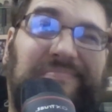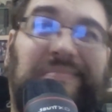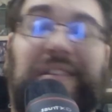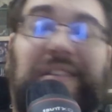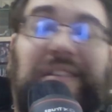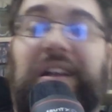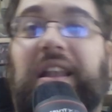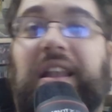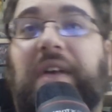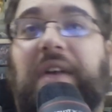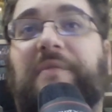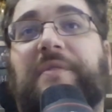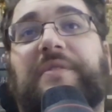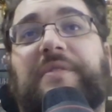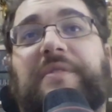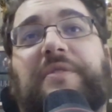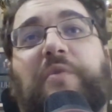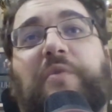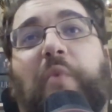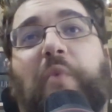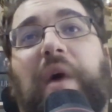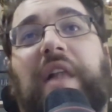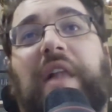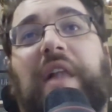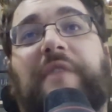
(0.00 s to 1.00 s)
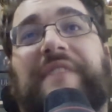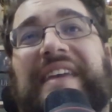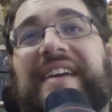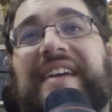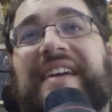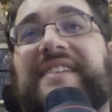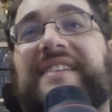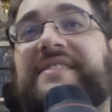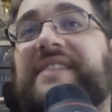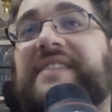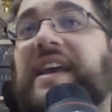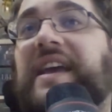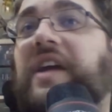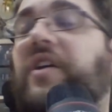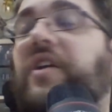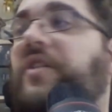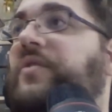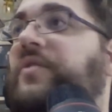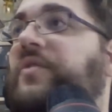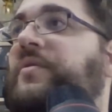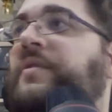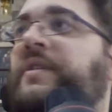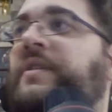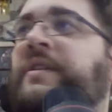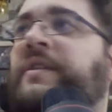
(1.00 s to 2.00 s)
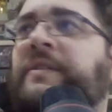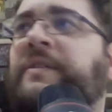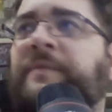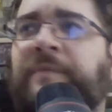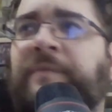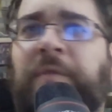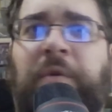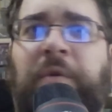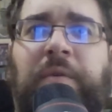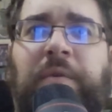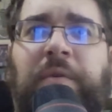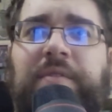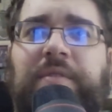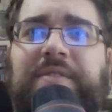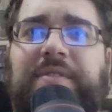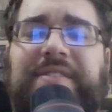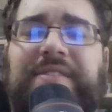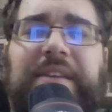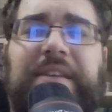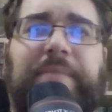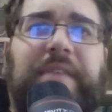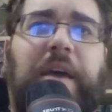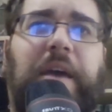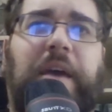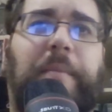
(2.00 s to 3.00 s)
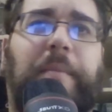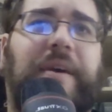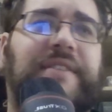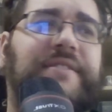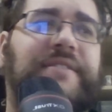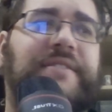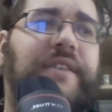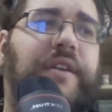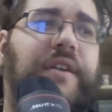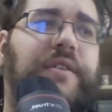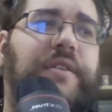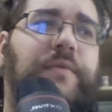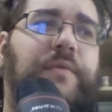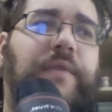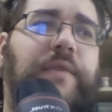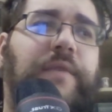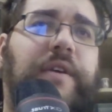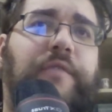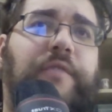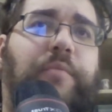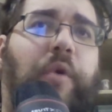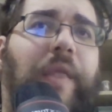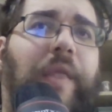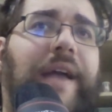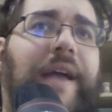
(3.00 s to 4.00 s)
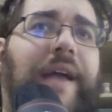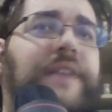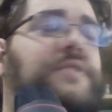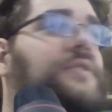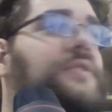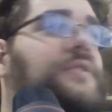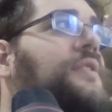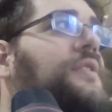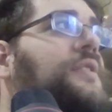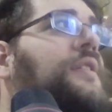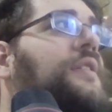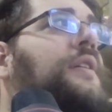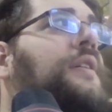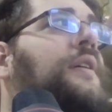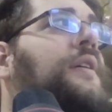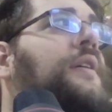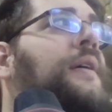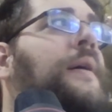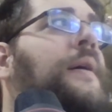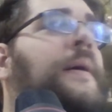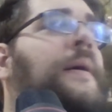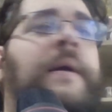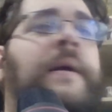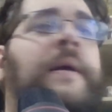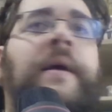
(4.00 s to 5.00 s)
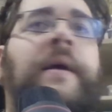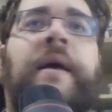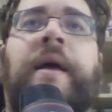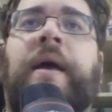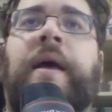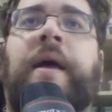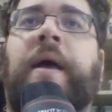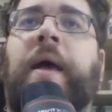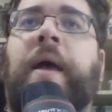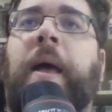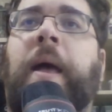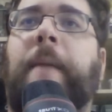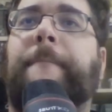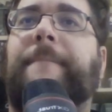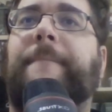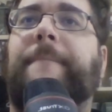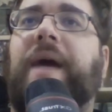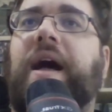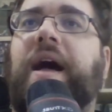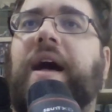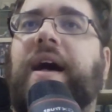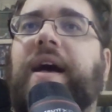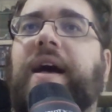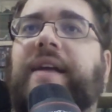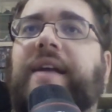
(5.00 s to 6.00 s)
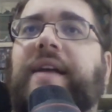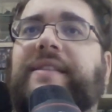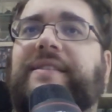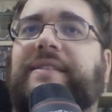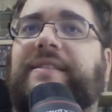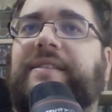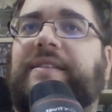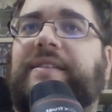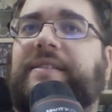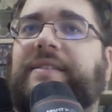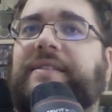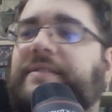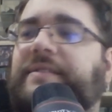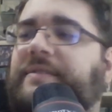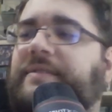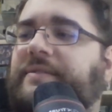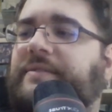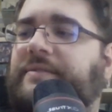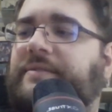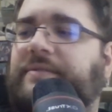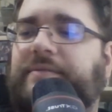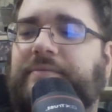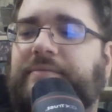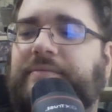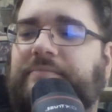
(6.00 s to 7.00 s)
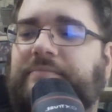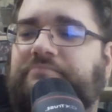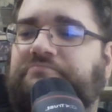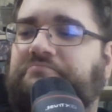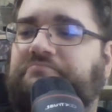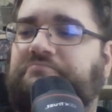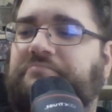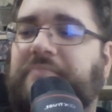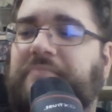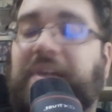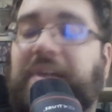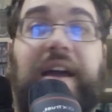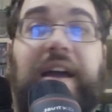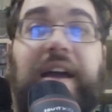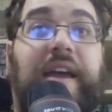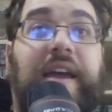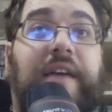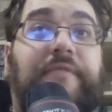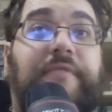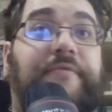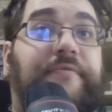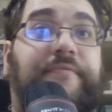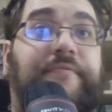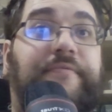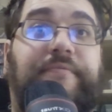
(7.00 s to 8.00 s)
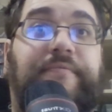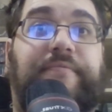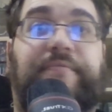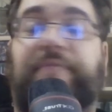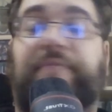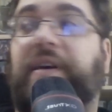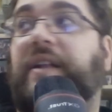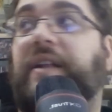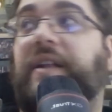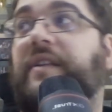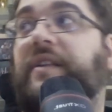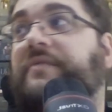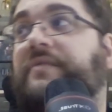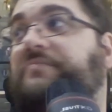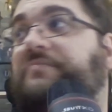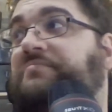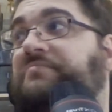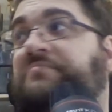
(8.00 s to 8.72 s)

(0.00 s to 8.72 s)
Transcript: 11, 12 years ago. The same time I started with Bolt Action. But I have, well,